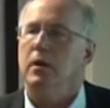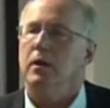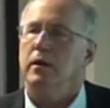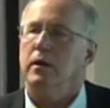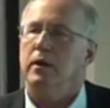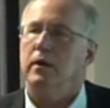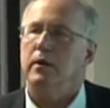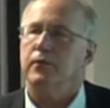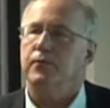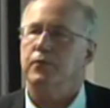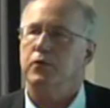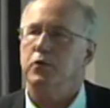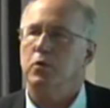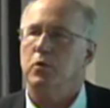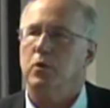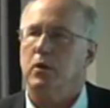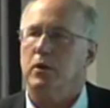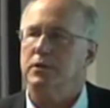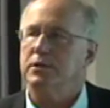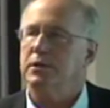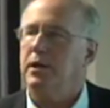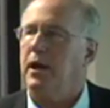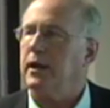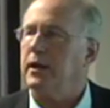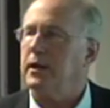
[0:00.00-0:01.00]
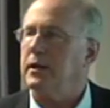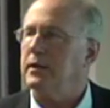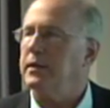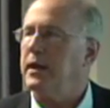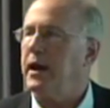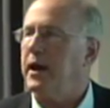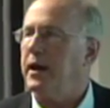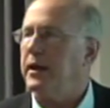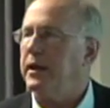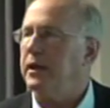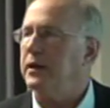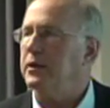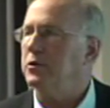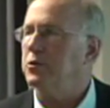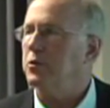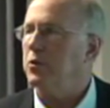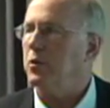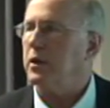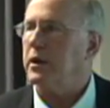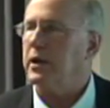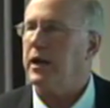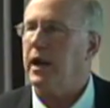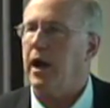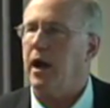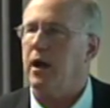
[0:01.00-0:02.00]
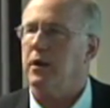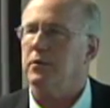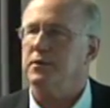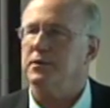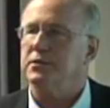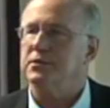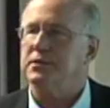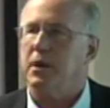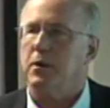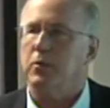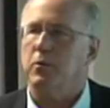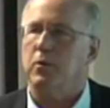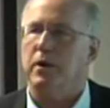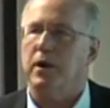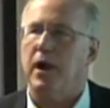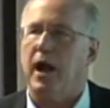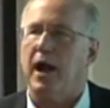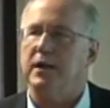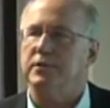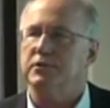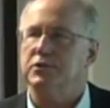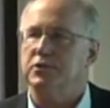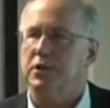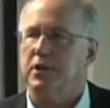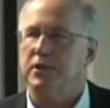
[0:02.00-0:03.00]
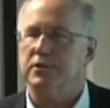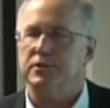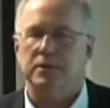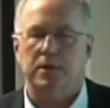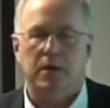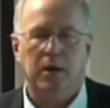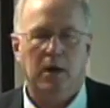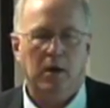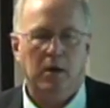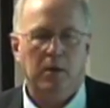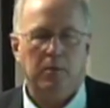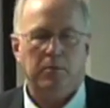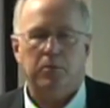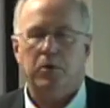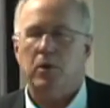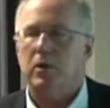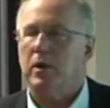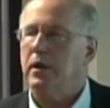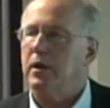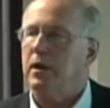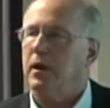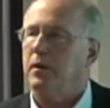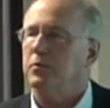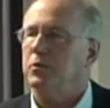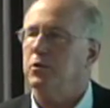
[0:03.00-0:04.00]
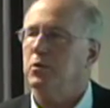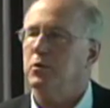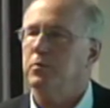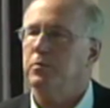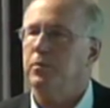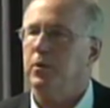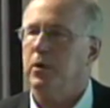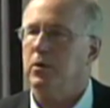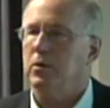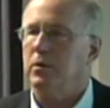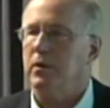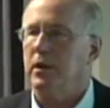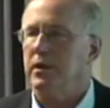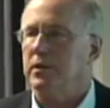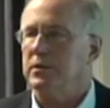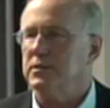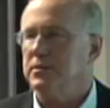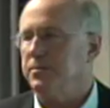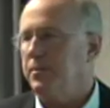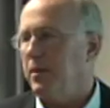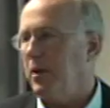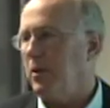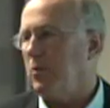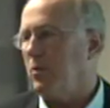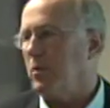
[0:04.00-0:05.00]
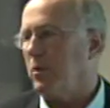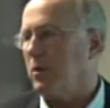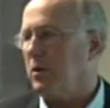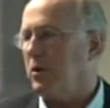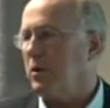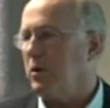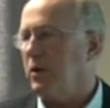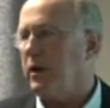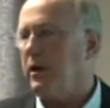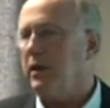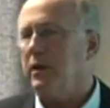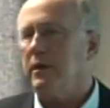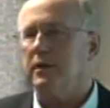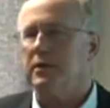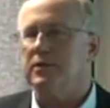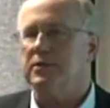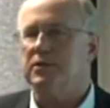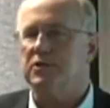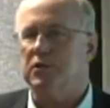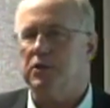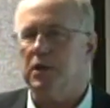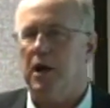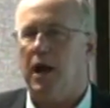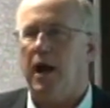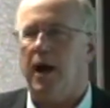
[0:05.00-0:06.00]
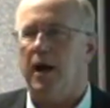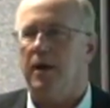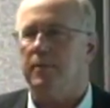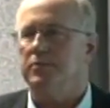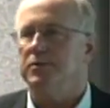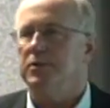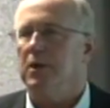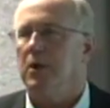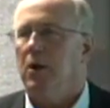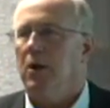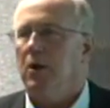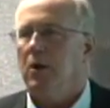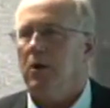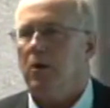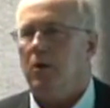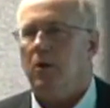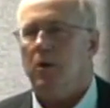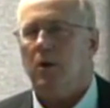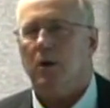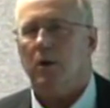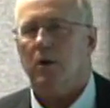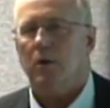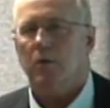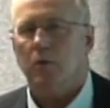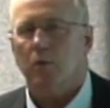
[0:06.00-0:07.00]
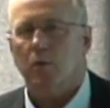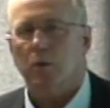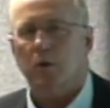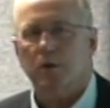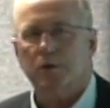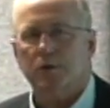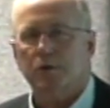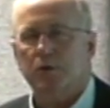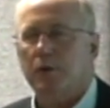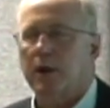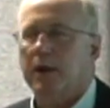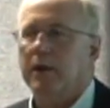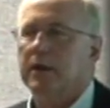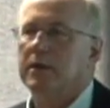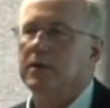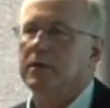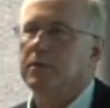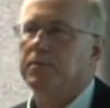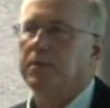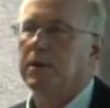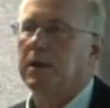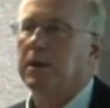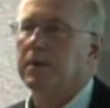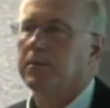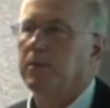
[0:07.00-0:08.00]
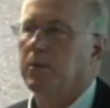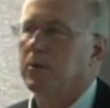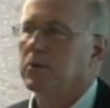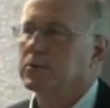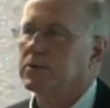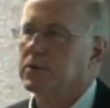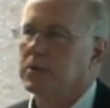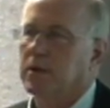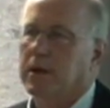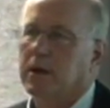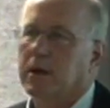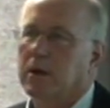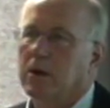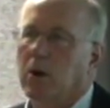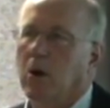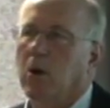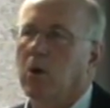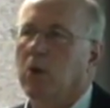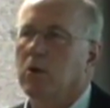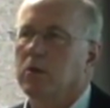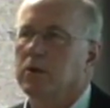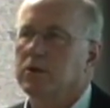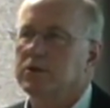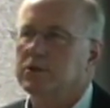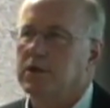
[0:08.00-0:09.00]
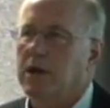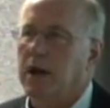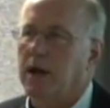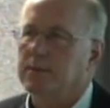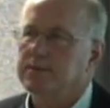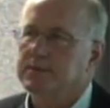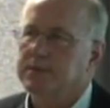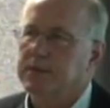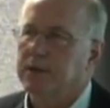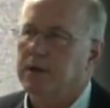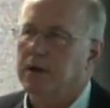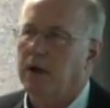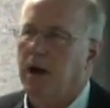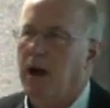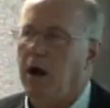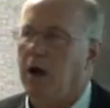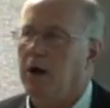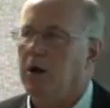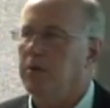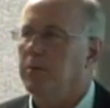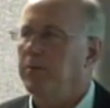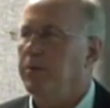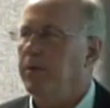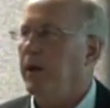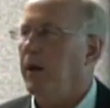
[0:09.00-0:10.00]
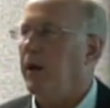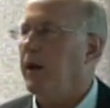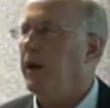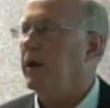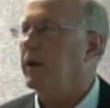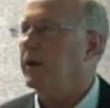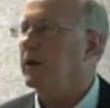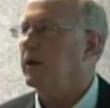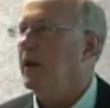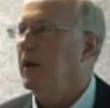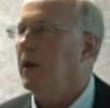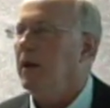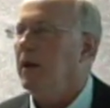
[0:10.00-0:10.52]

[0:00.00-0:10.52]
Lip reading: if you are taking that into account and saying we're not just putting up new buildings, but we're creating these jobs, or we're training the people so they can hold the jobs and get a higher pay,